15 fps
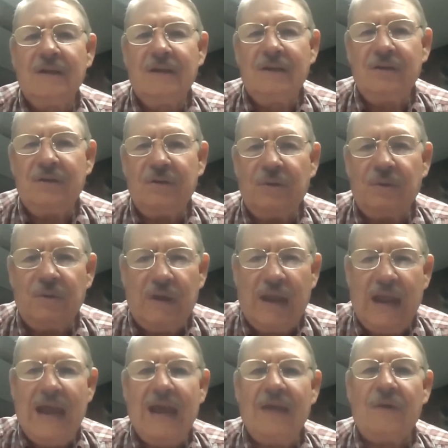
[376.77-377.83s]
to
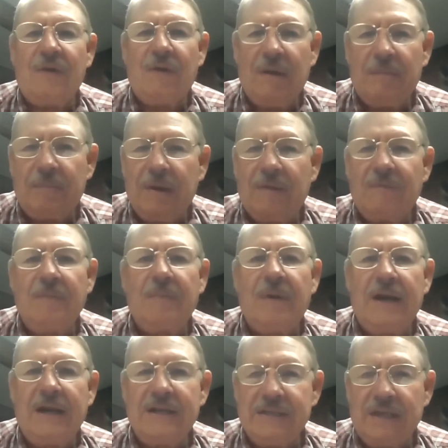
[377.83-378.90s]
gather up
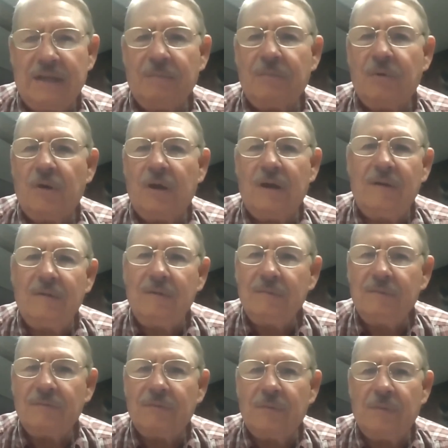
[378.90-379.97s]
everybody's input
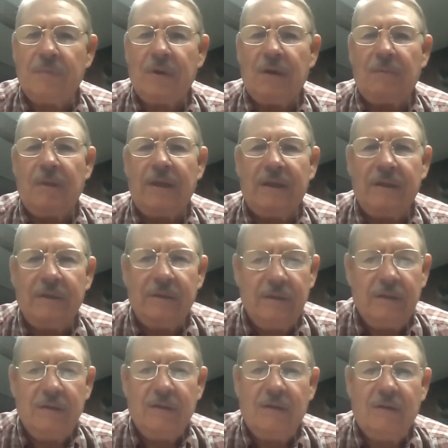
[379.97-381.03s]
from the public
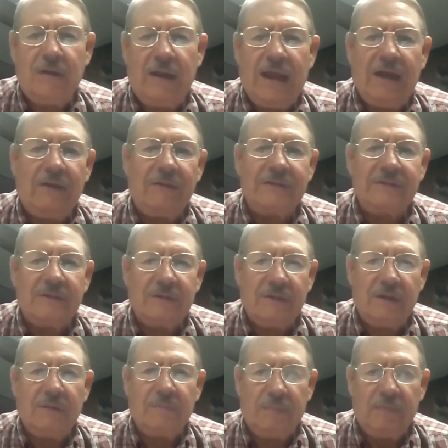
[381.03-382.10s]
on how this is,
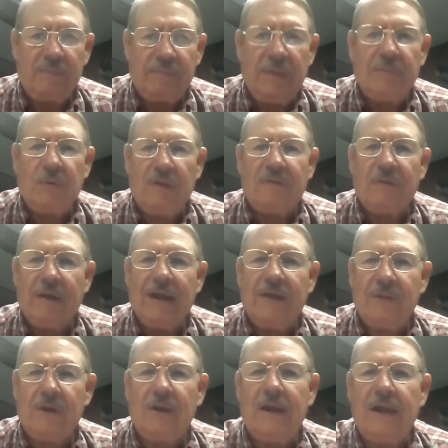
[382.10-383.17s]
people live around
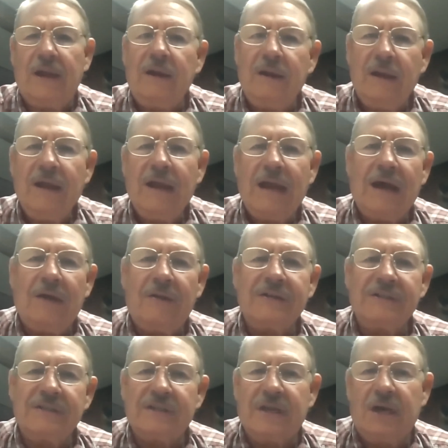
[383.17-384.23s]
the lake, how
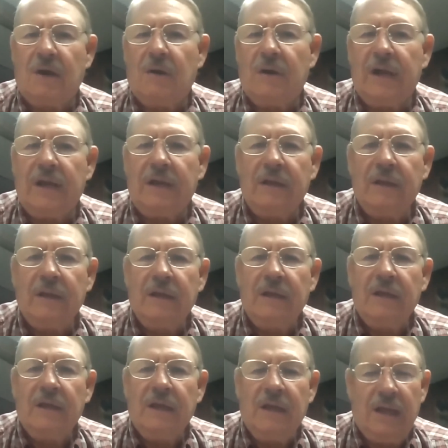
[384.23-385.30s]
this is going.
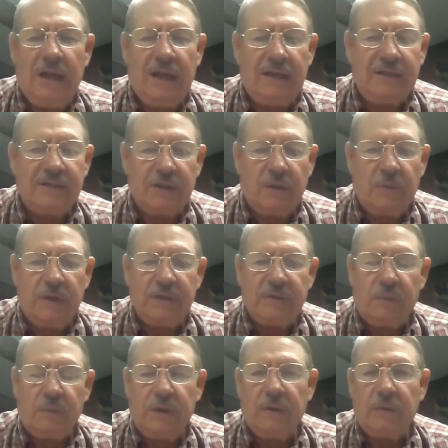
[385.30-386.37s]
And so
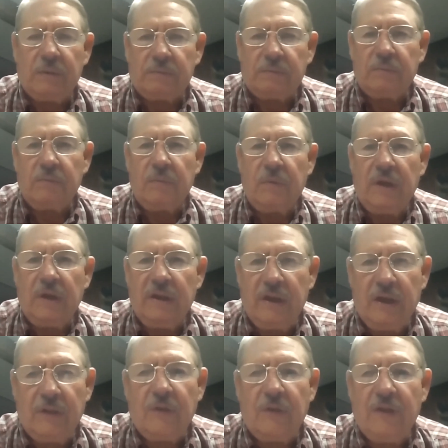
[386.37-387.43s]
we're
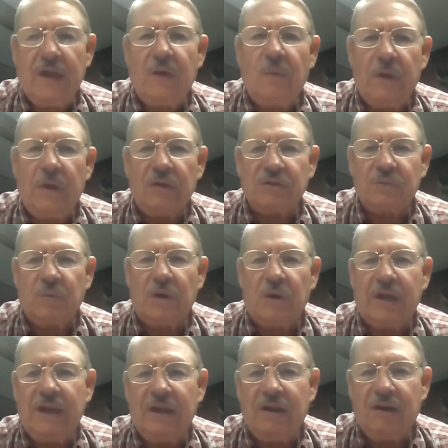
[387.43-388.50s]
another thing Will's
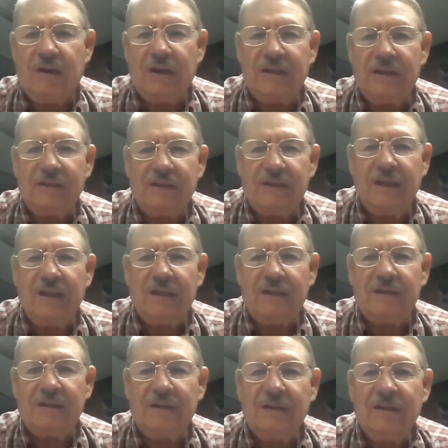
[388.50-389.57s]
working on, and
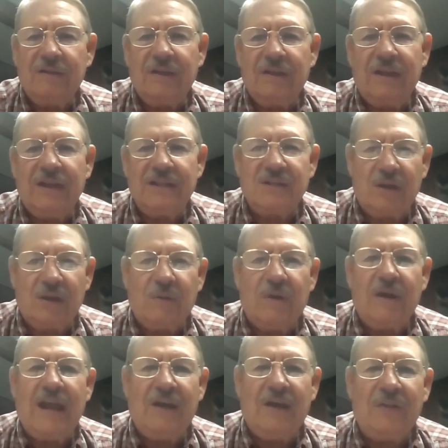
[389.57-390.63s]
I think it's lower
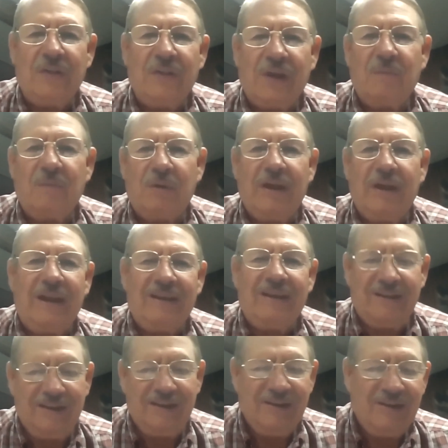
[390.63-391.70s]
down than the complaint
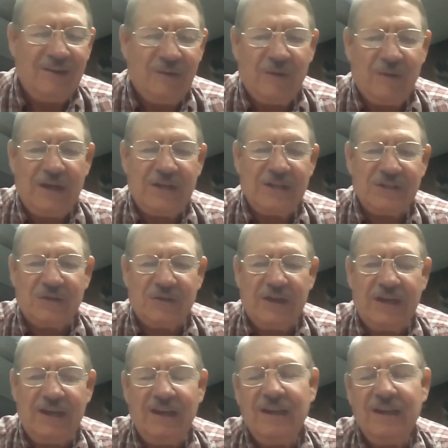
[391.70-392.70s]
registry,